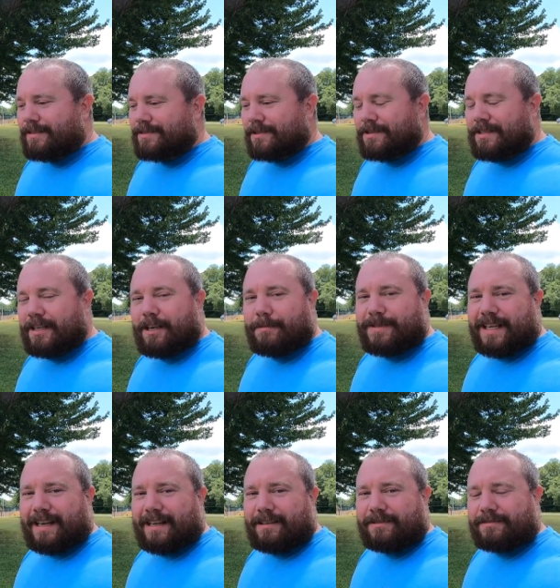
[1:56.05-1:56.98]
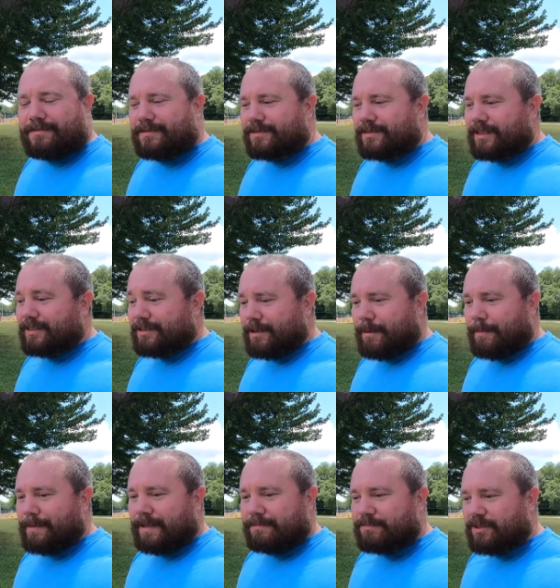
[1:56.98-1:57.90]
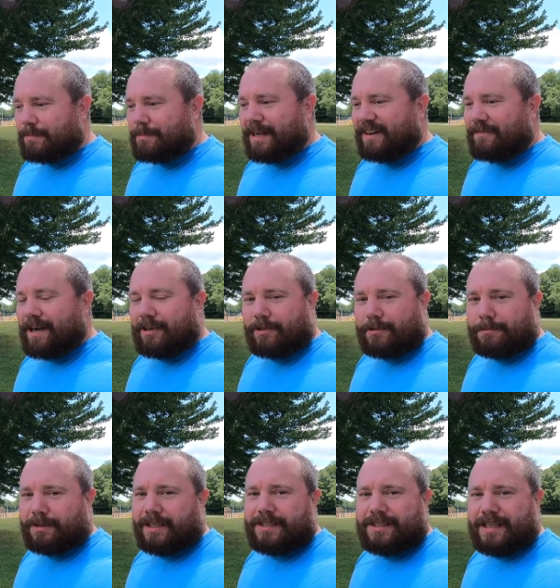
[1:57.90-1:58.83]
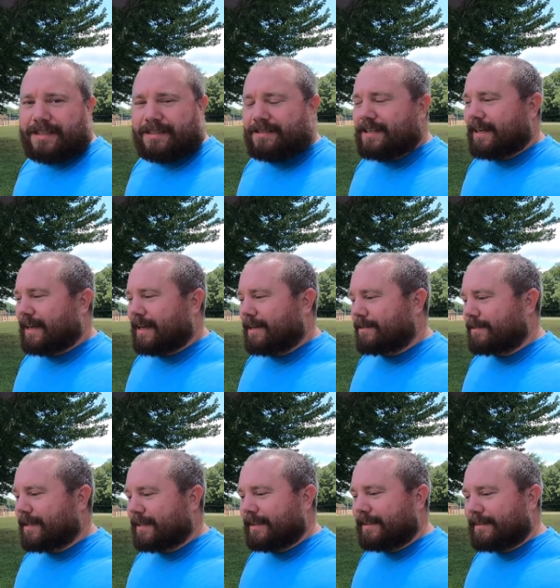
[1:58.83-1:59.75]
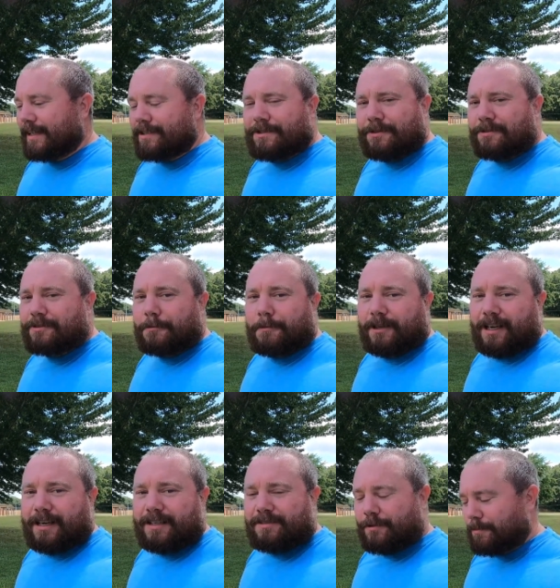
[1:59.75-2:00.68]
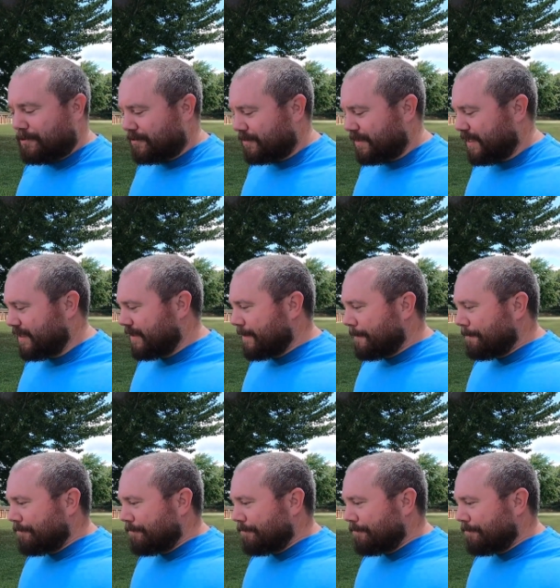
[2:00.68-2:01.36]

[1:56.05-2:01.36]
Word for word: So she comes out. You know, I mean, somebody filed a complaint. She has to check it out, and I get that. She was super nice, super sweet.